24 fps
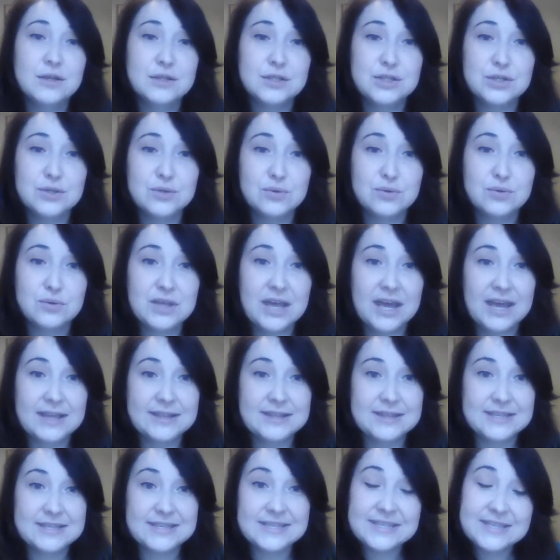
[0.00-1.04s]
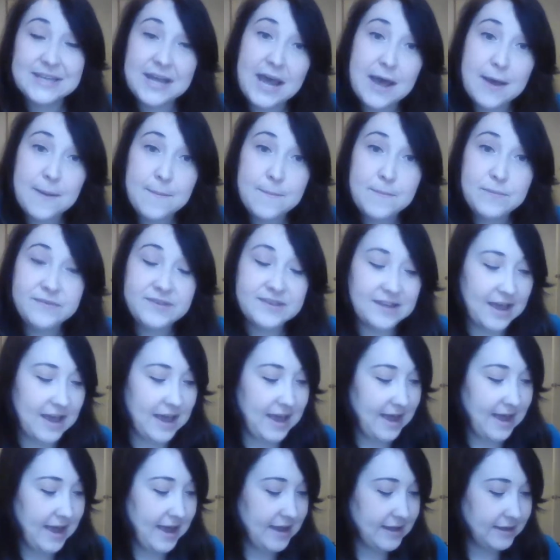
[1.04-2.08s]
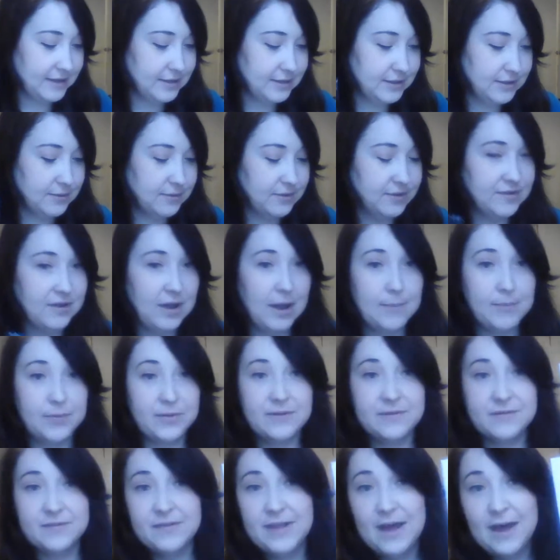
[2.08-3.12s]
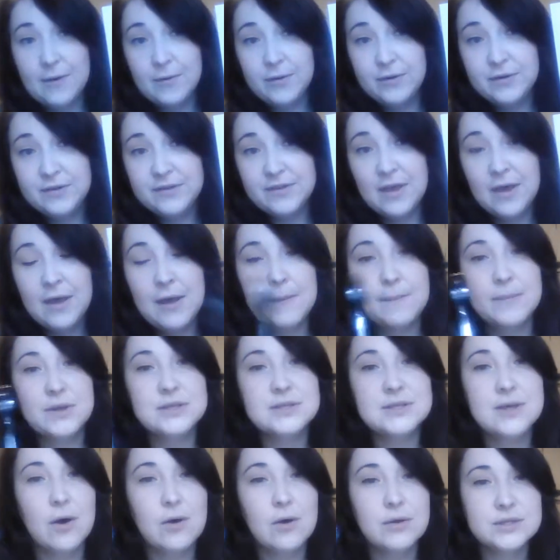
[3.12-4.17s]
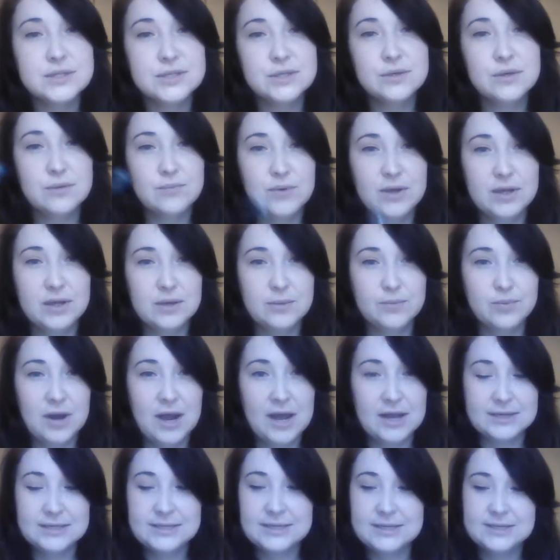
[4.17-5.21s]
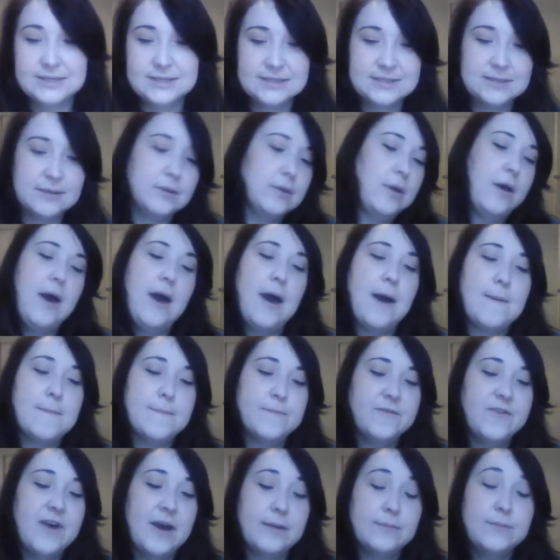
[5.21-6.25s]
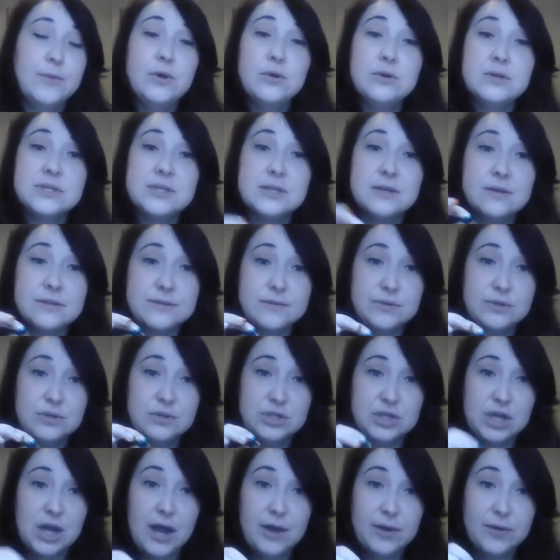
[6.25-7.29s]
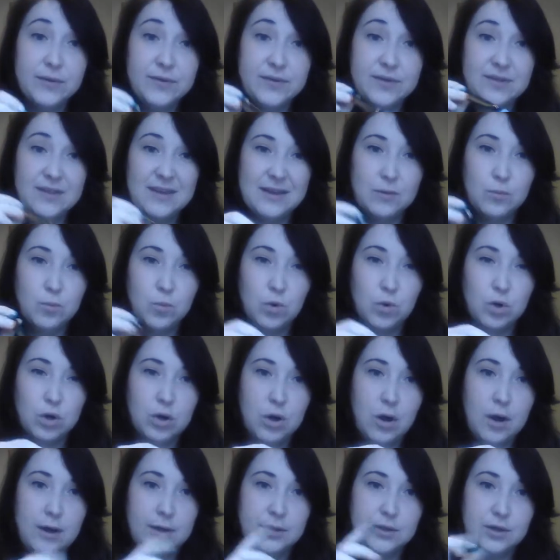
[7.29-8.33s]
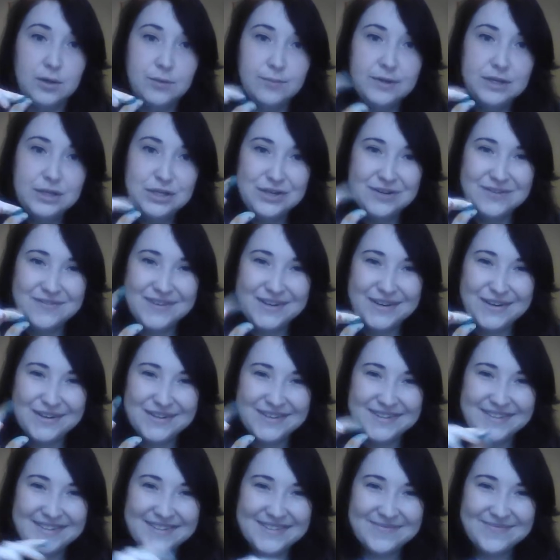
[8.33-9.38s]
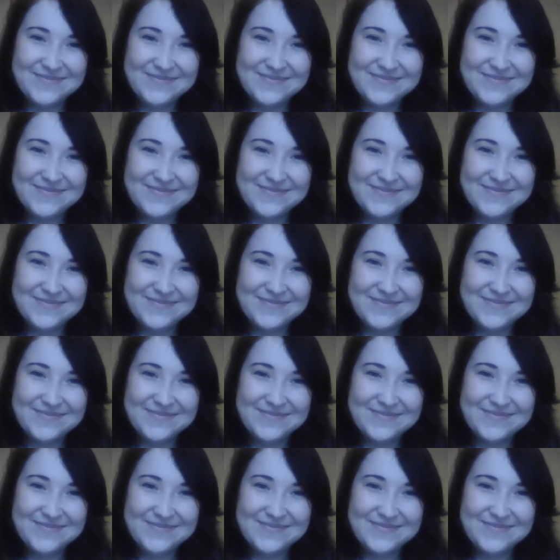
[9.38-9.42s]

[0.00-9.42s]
to get the stems and the top of the flowers, but it's also a good way to practice fine motor skills with your child so they can work on their pincher fingers.